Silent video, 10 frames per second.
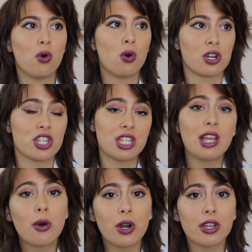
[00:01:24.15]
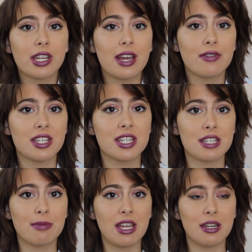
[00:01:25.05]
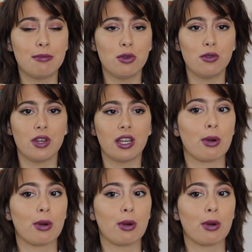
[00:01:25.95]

or slower than I've anticipated moving.